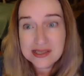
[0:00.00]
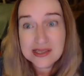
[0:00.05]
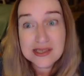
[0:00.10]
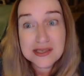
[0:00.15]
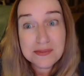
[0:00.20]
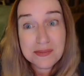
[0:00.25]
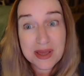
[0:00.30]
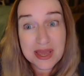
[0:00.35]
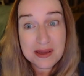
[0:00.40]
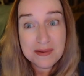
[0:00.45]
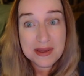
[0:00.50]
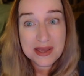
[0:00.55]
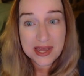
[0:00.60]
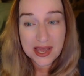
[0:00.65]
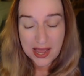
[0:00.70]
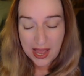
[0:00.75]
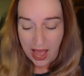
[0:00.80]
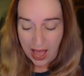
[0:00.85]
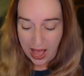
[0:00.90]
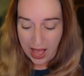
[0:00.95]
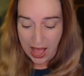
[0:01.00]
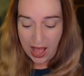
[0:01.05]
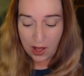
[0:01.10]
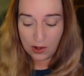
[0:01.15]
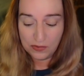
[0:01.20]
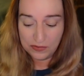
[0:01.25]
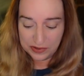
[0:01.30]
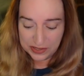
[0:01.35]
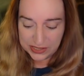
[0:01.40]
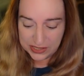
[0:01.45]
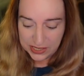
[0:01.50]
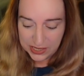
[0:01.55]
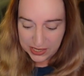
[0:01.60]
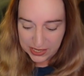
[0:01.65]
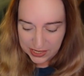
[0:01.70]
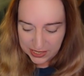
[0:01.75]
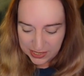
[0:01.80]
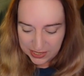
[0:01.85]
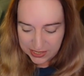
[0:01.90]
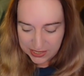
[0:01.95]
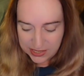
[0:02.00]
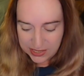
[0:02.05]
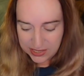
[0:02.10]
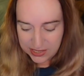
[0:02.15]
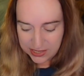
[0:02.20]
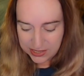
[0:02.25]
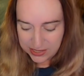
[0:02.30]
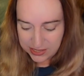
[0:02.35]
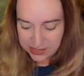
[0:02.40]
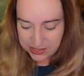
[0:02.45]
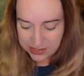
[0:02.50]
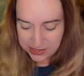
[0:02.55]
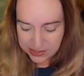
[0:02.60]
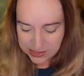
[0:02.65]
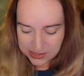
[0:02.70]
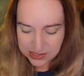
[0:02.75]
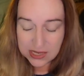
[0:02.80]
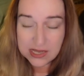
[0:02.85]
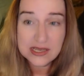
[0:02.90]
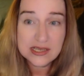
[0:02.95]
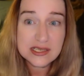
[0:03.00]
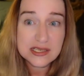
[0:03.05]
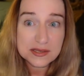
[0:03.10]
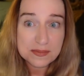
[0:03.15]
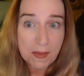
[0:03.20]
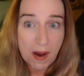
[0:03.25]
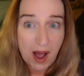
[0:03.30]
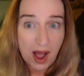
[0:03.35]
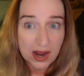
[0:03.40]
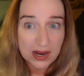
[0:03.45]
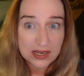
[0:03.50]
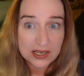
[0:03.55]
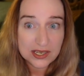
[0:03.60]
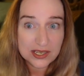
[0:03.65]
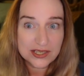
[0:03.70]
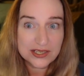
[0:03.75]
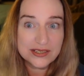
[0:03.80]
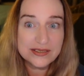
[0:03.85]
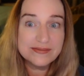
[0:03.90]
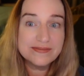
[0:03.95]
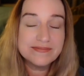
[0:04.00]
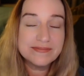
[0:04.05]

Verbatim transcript: This is a baby outfit. It is smocked.